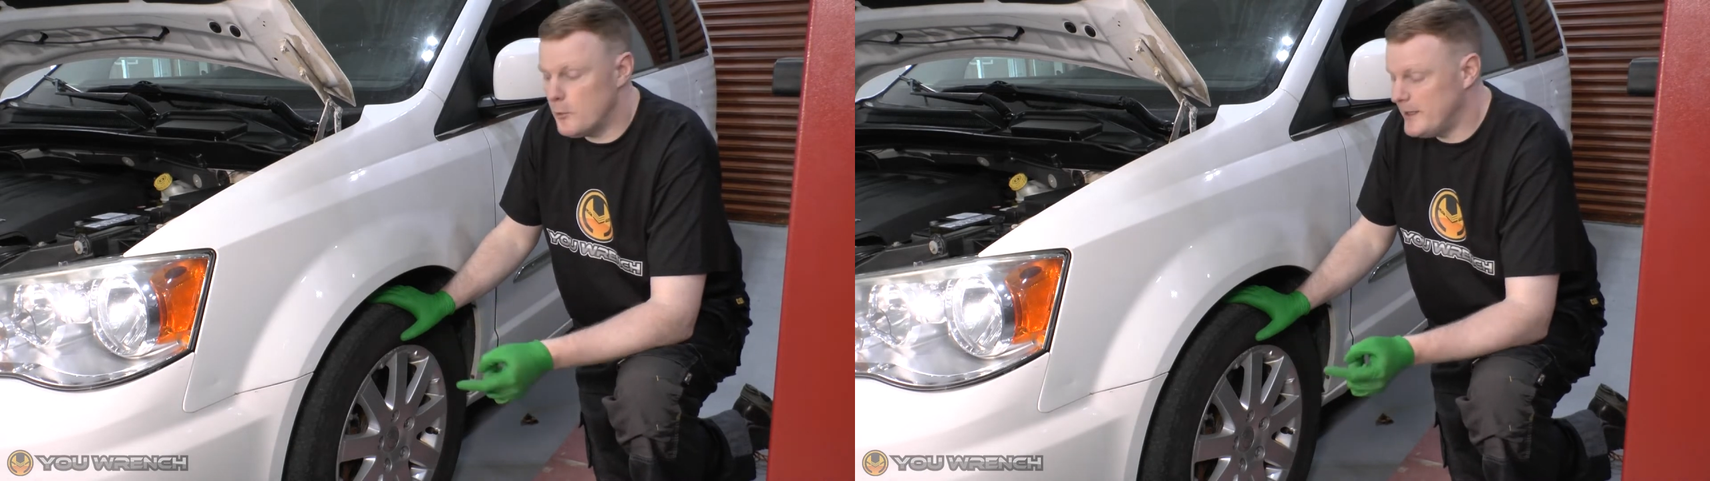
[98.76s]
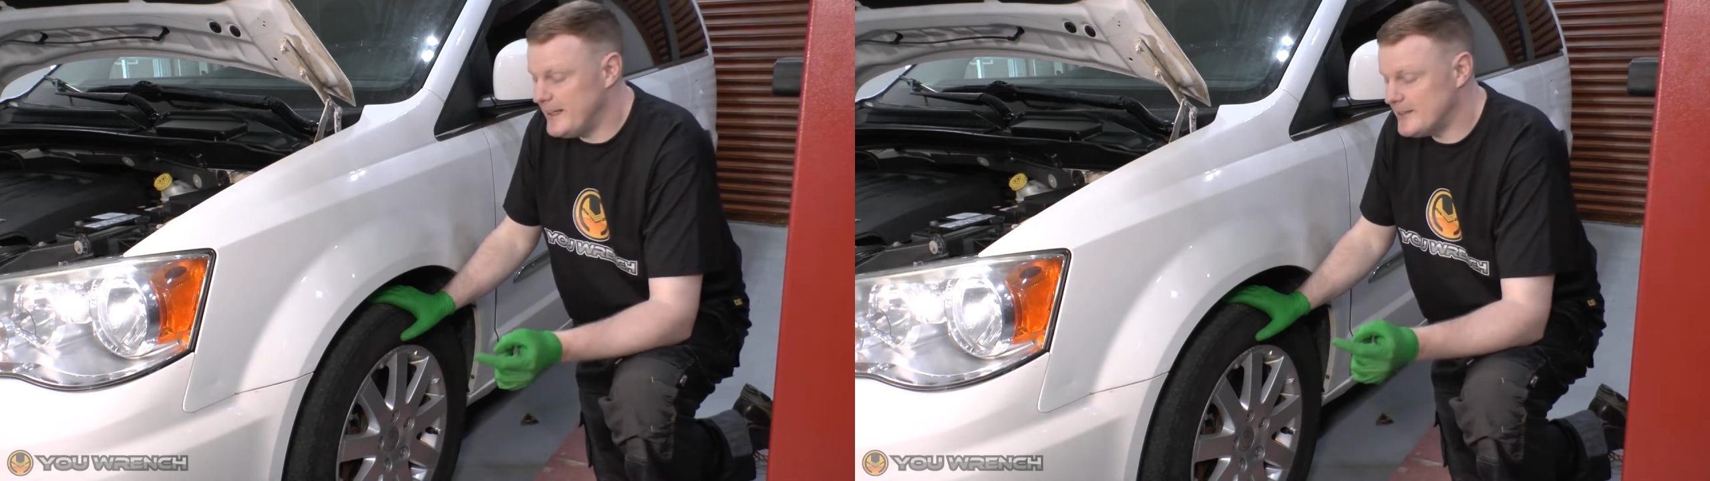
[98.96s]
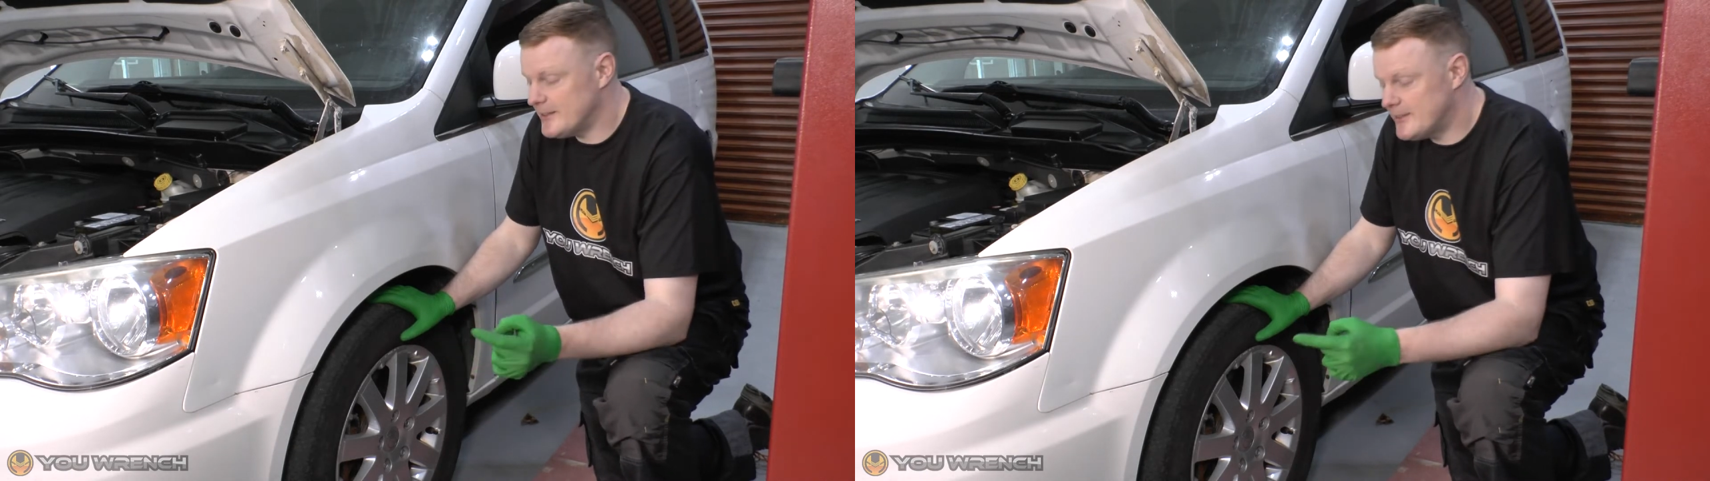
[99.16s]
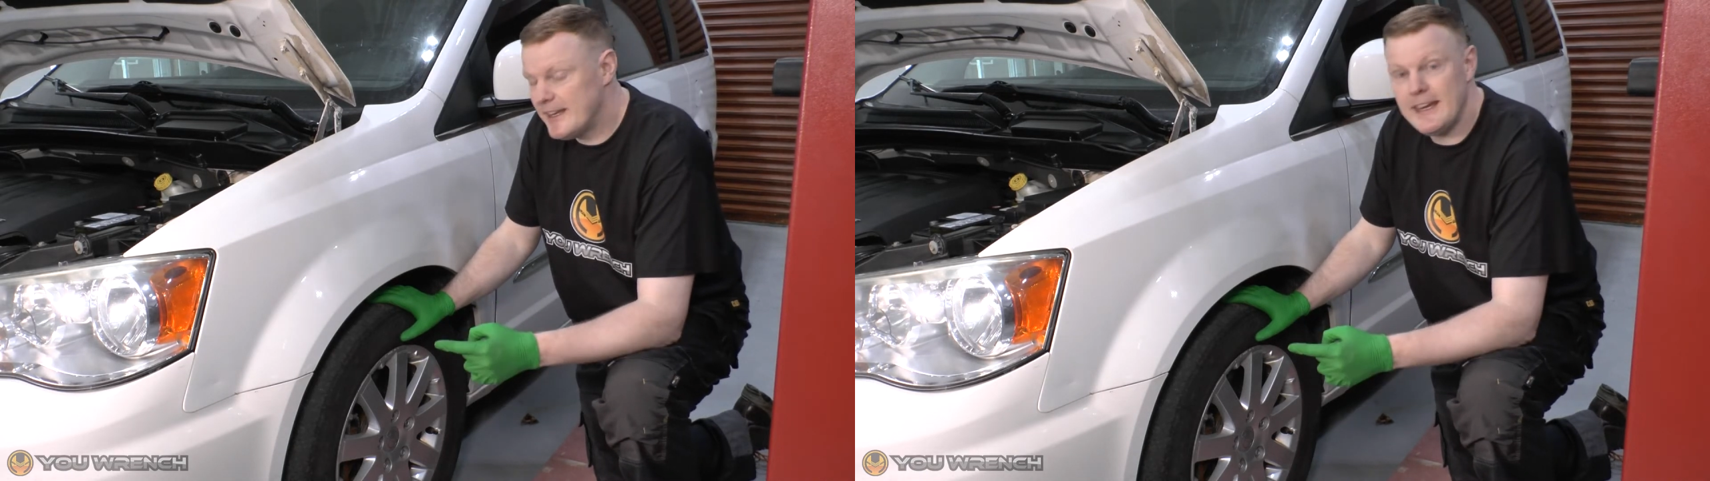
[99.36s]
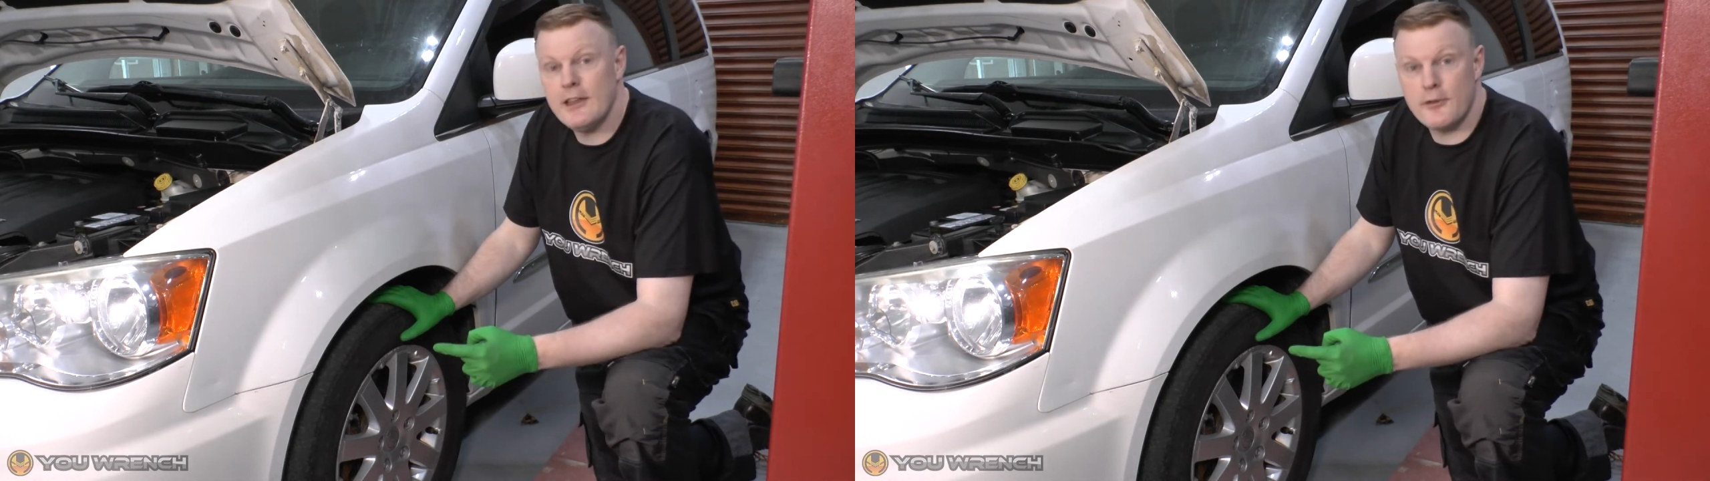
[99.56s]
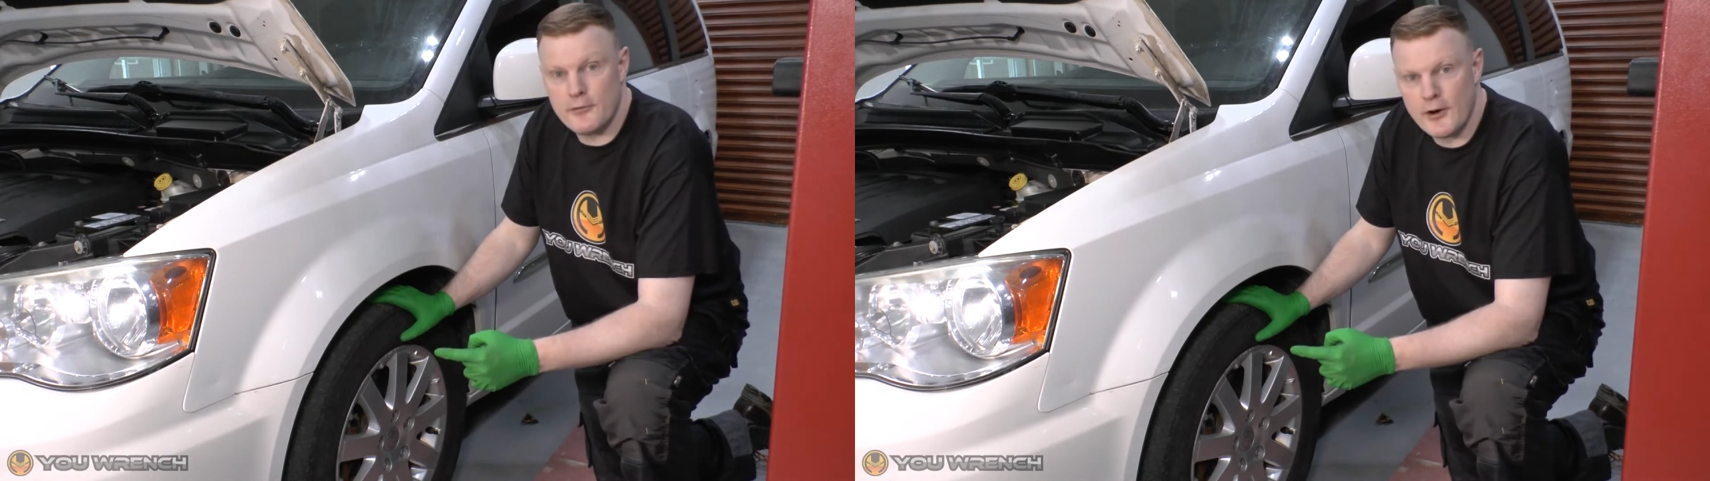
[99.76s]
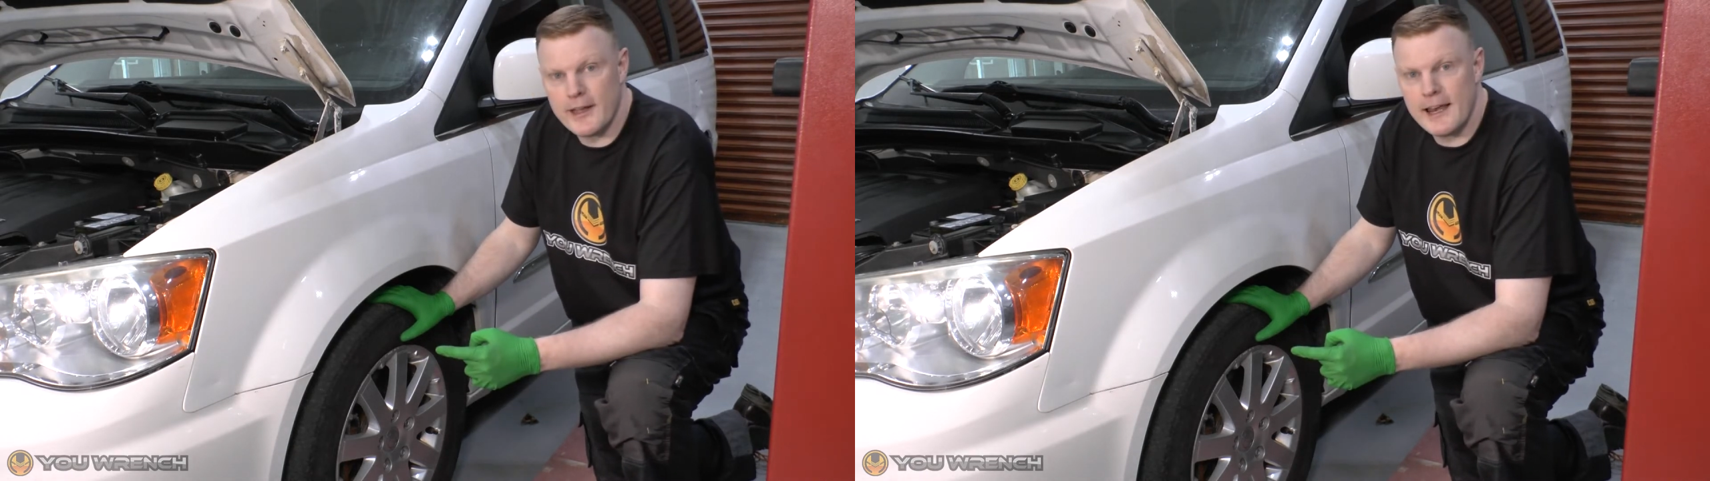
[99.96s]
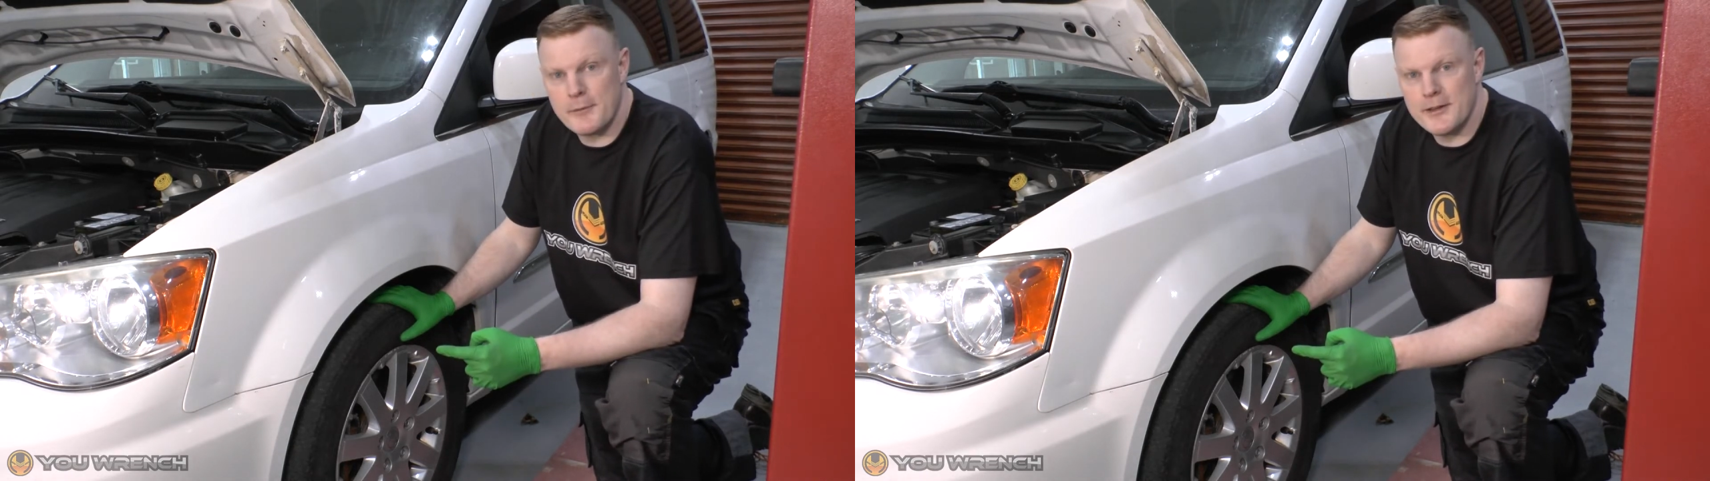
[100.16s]
we need to see the front
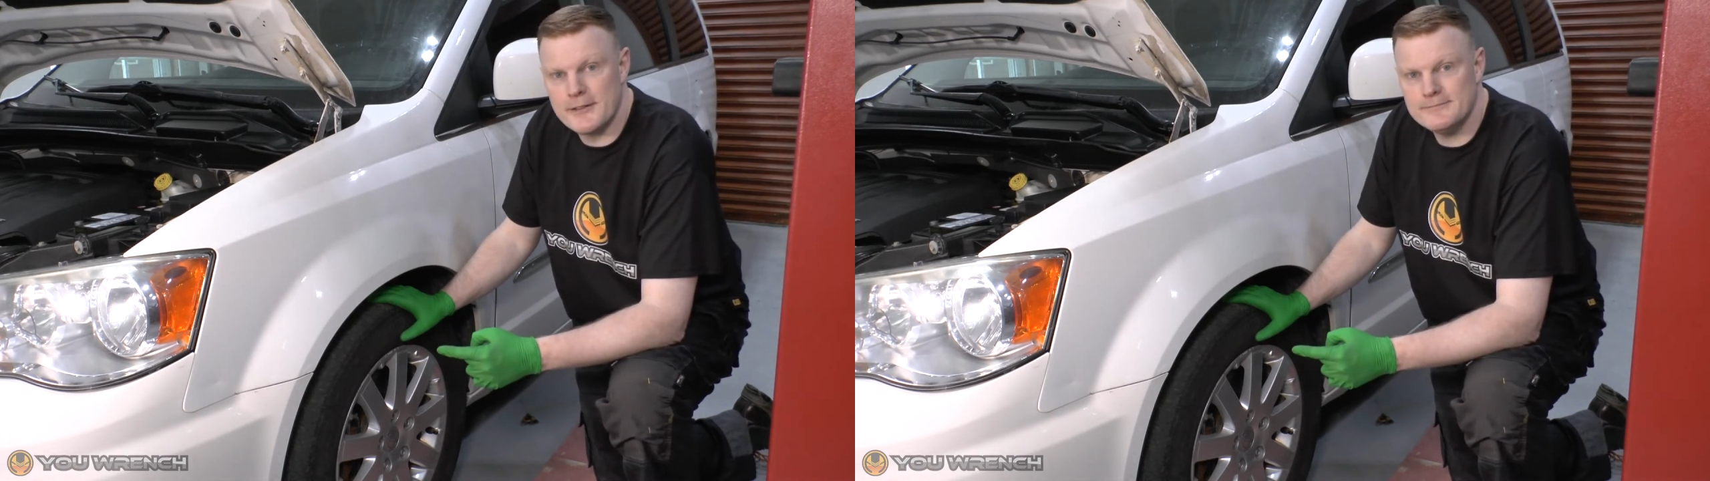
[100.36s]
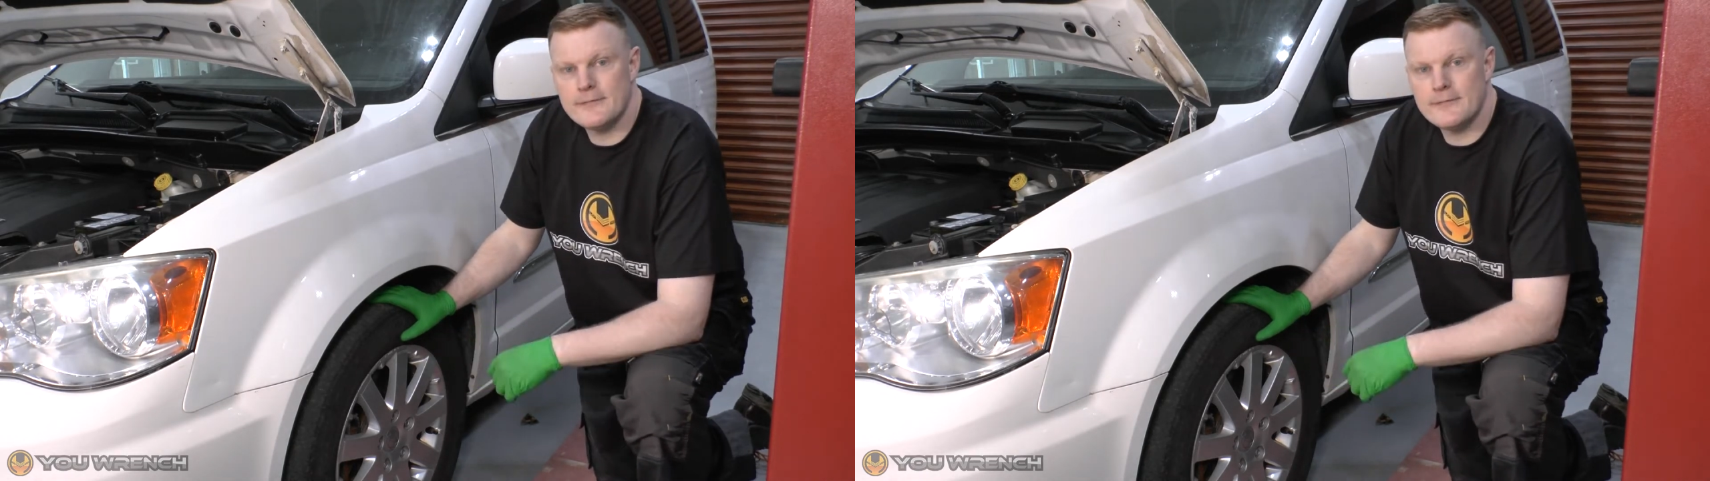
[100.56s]
caliper.